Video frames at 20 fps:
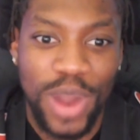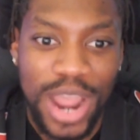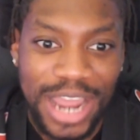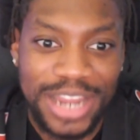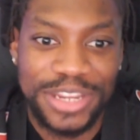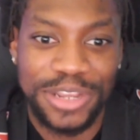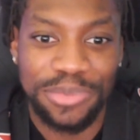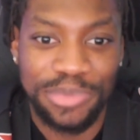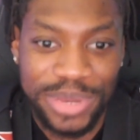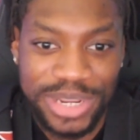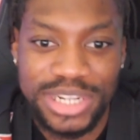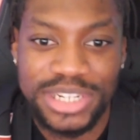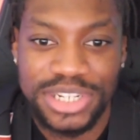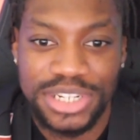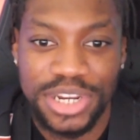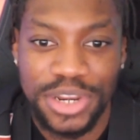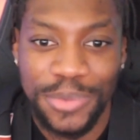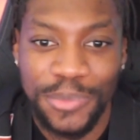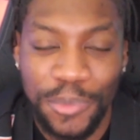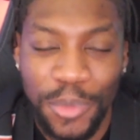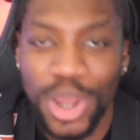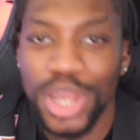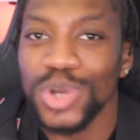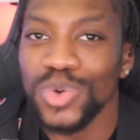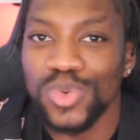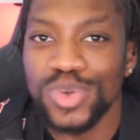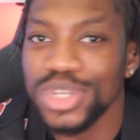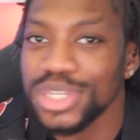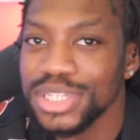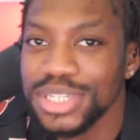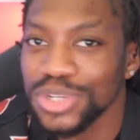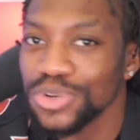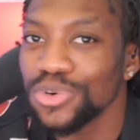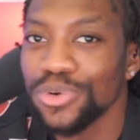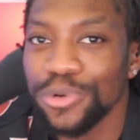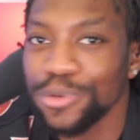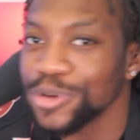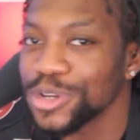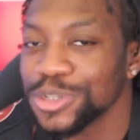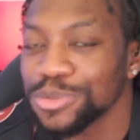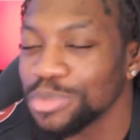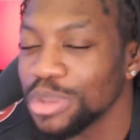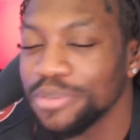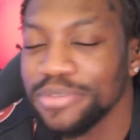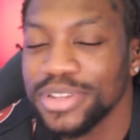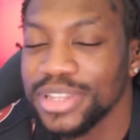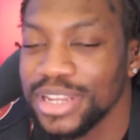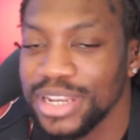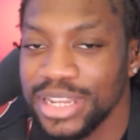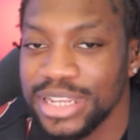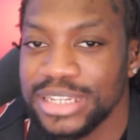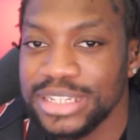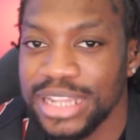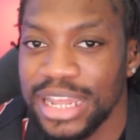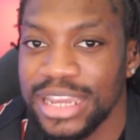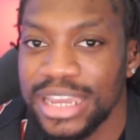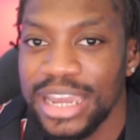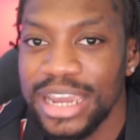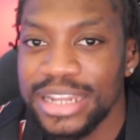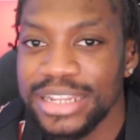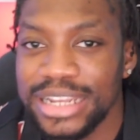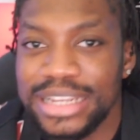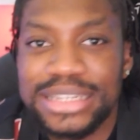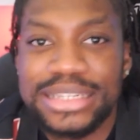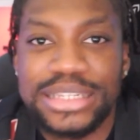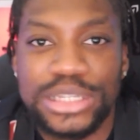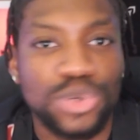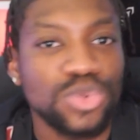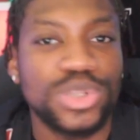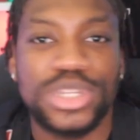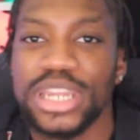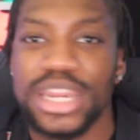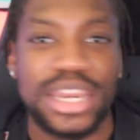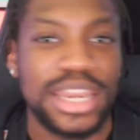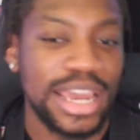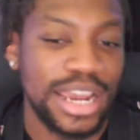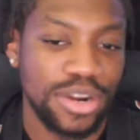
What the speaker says: animation, but it was still crisp nevertheless. Like, they still didn't lack